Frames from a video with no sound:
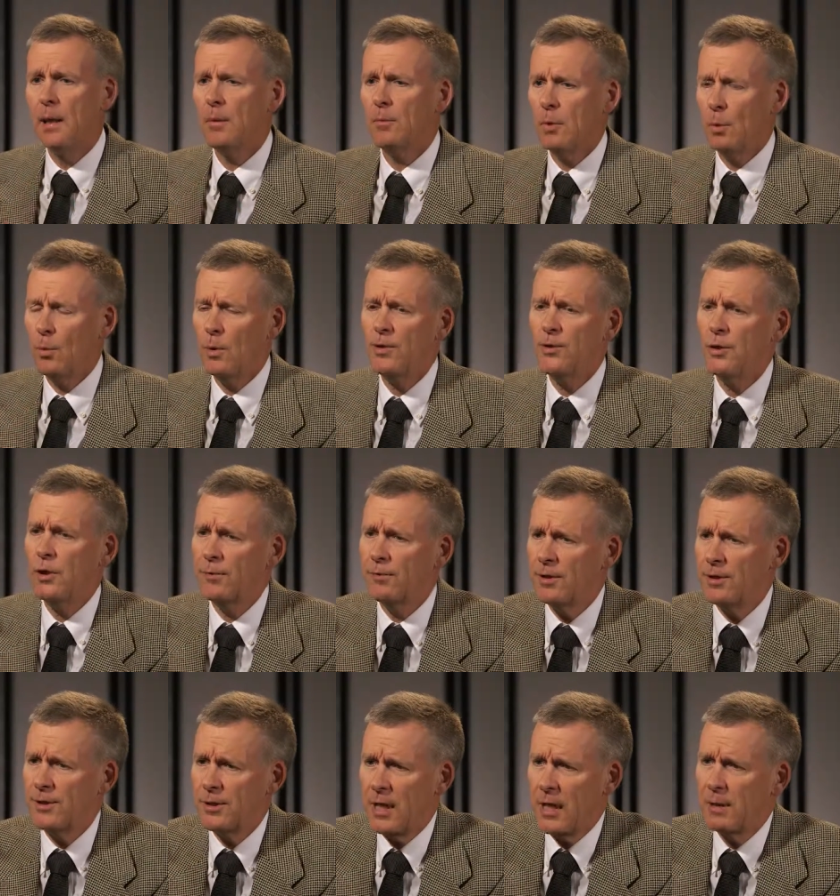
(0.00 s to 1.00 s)
But once you've
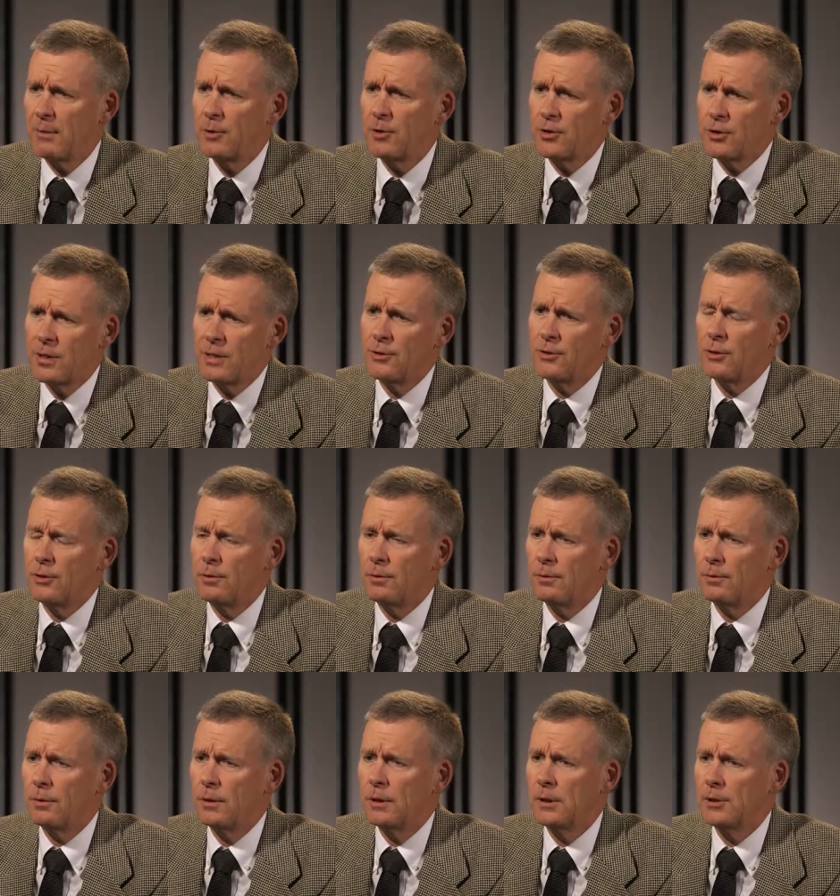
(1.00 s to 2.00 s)
established, as
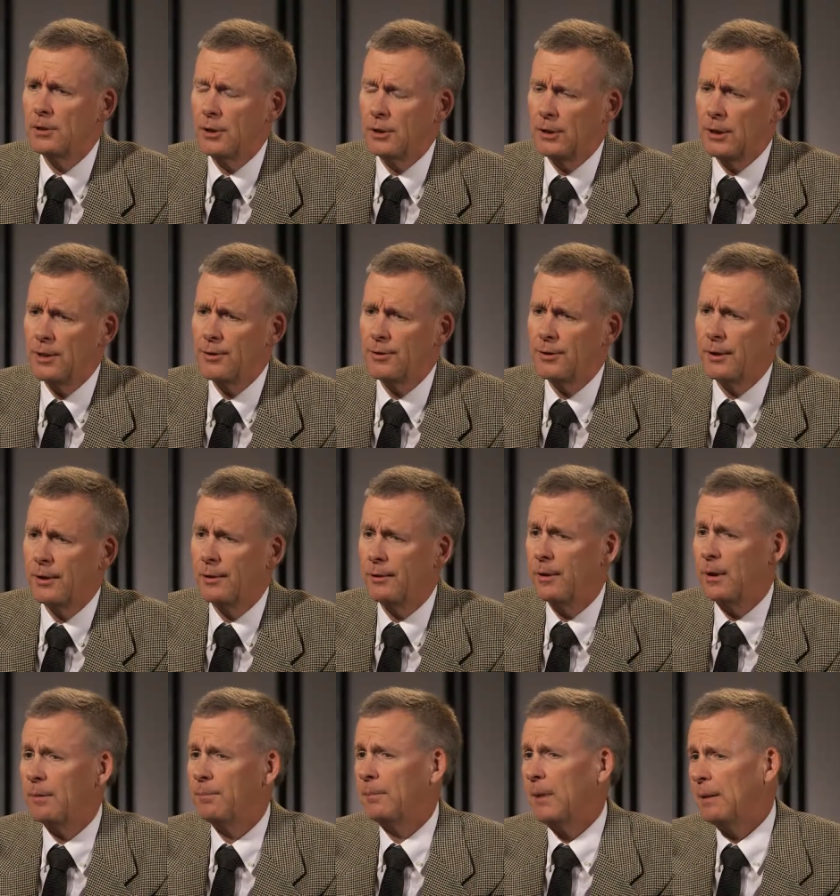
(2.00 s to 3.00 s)
you suggest there,
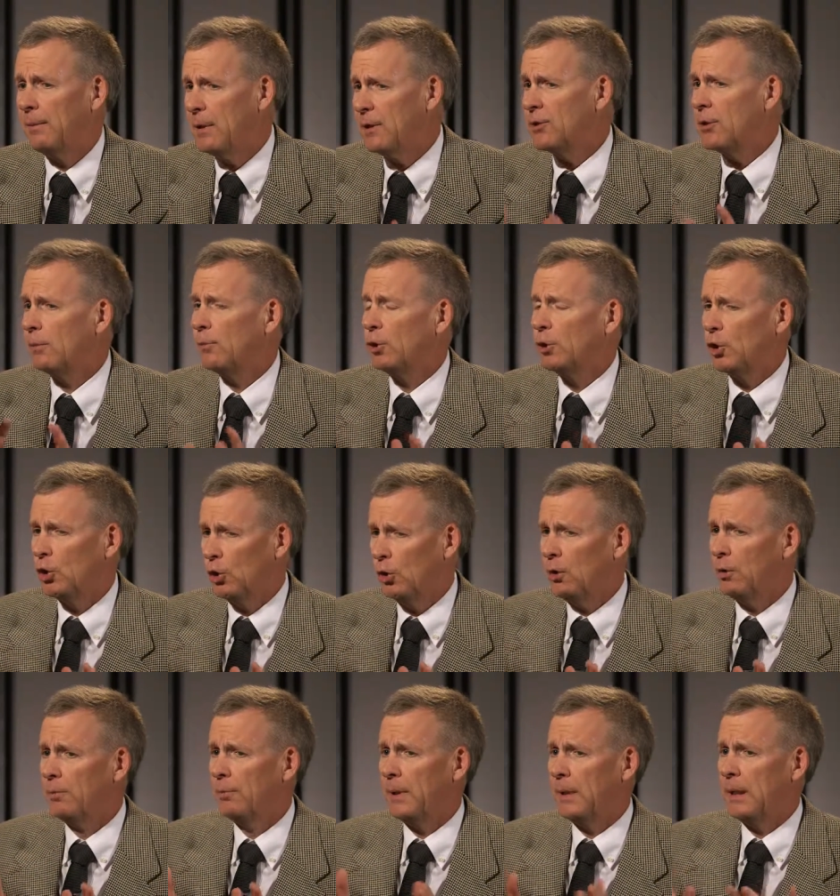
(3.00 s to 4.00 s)
that maybe someone
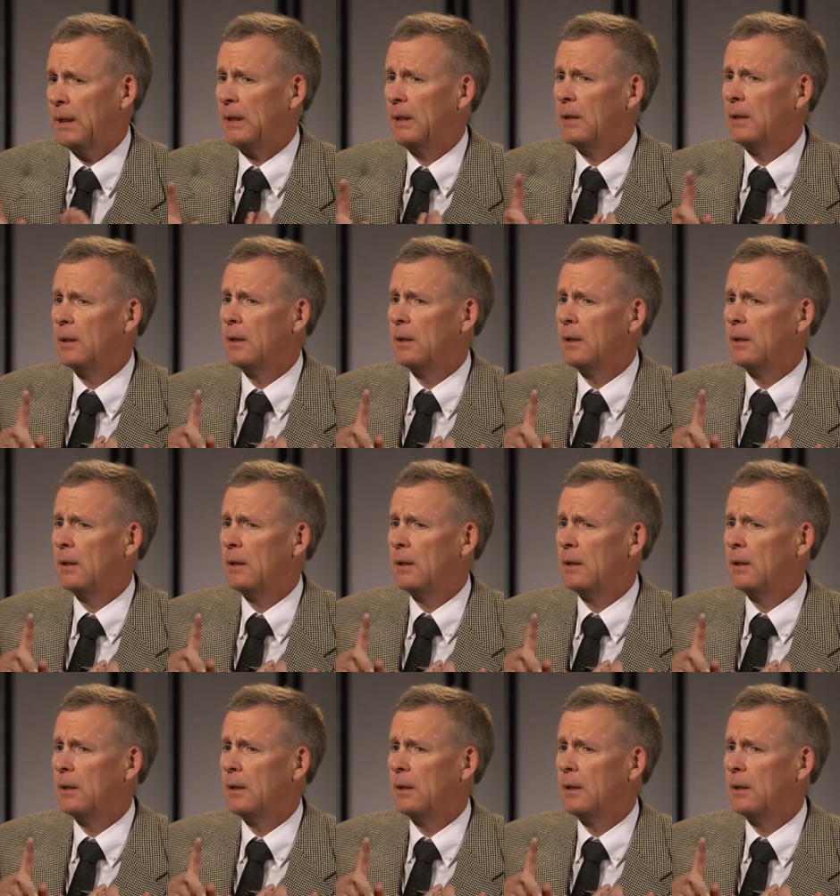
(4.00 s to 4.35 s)
shouldn't be